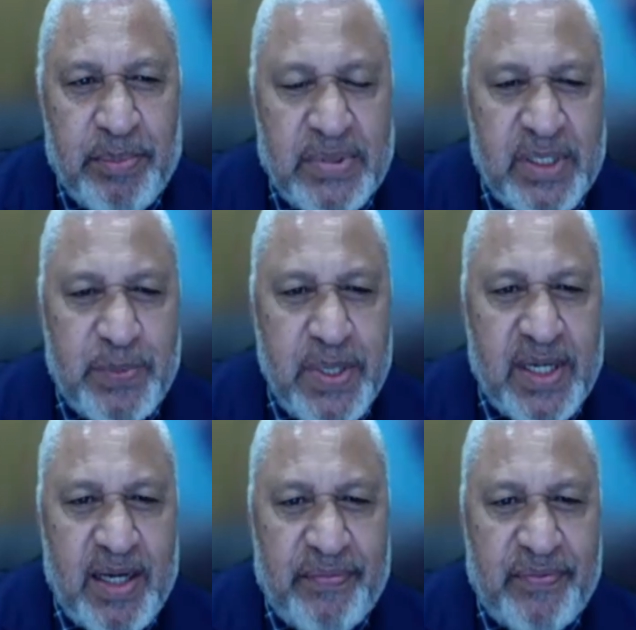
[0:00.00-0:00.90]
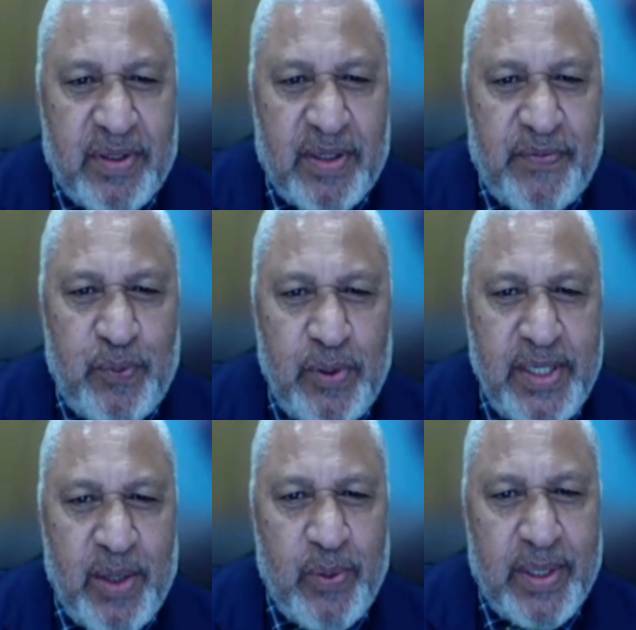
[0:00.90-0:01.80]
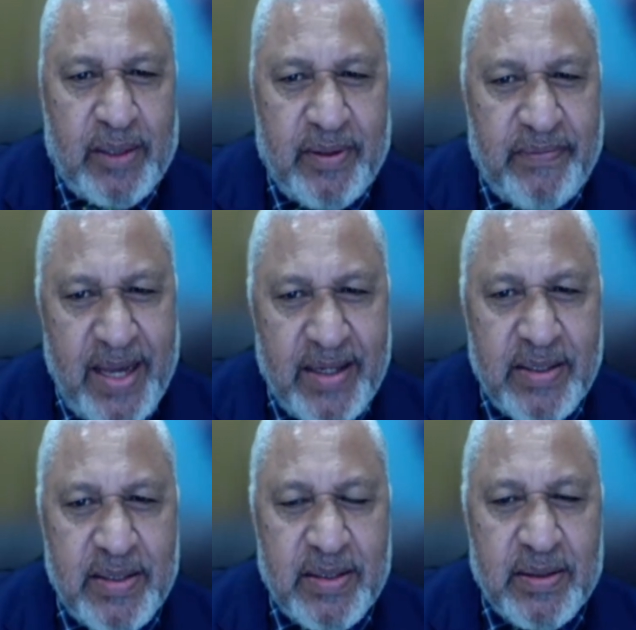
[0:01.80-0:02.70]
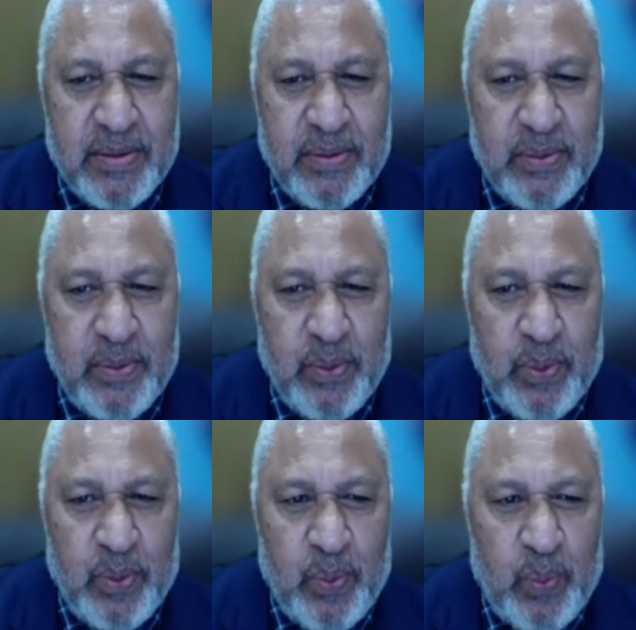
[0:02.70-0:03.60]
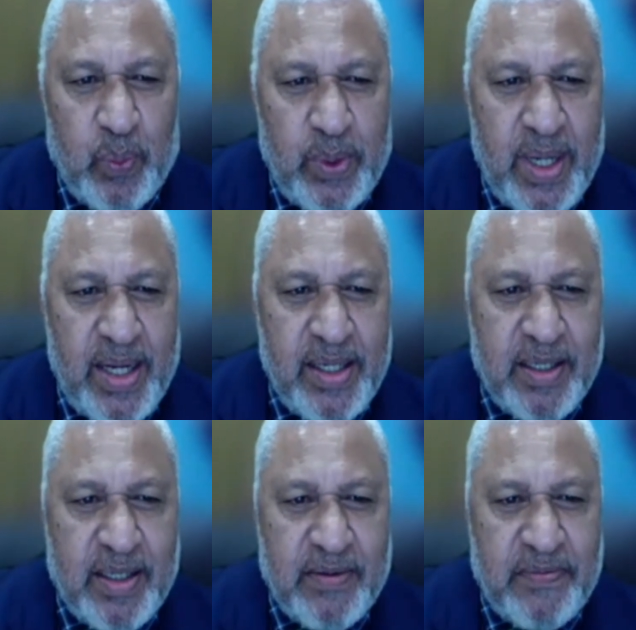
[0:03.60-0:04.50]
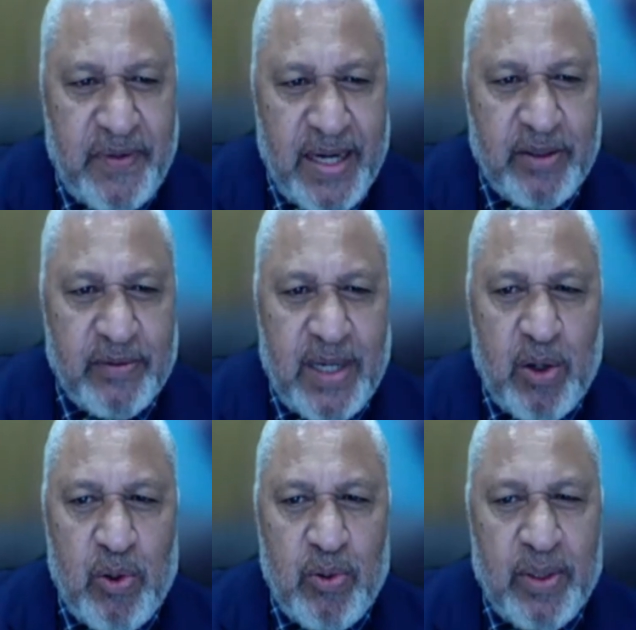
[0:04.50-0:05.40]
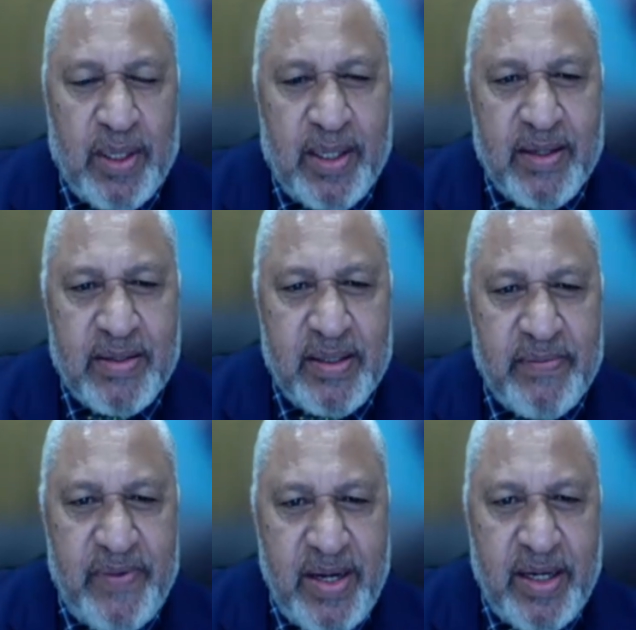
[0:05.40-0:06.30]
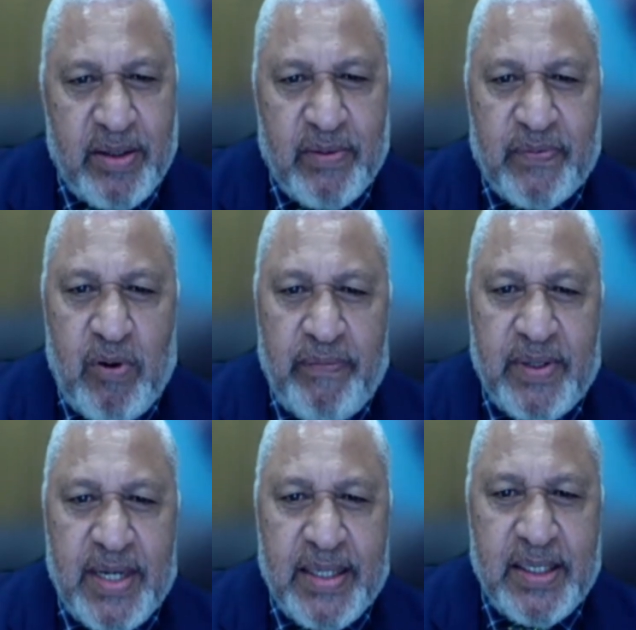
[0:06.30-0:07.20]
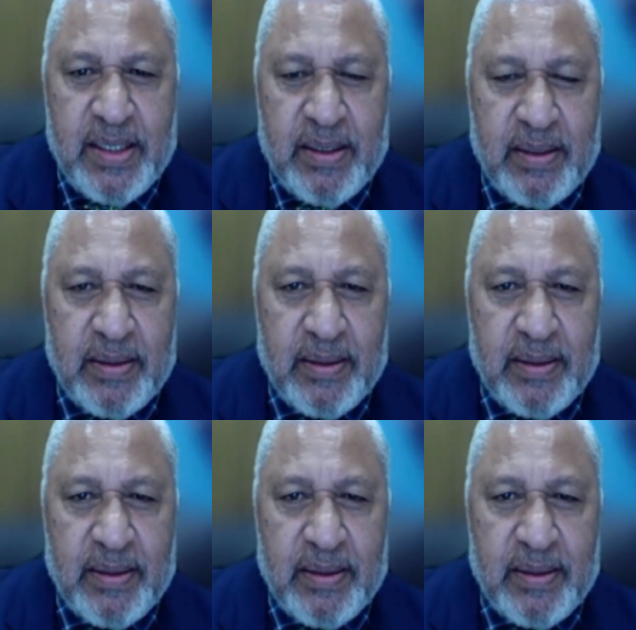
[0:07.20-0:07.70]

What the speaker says: Mr. Speaker, after a full year without the virus, we are in a fight of our own against the variant of COVID-19